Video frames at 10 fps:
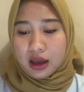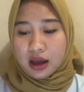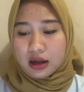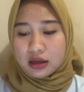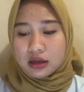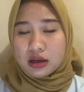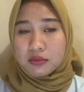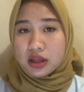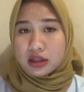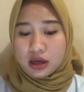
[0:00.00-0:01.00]
and
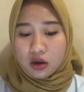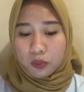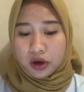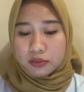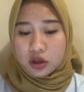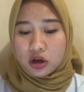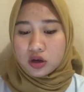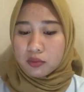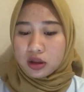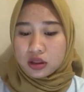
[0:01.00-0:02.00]
inhibiting a world beyond
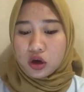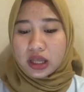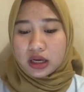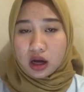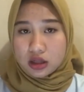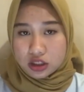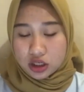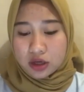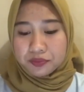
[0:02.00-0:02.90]
normal thought and culture.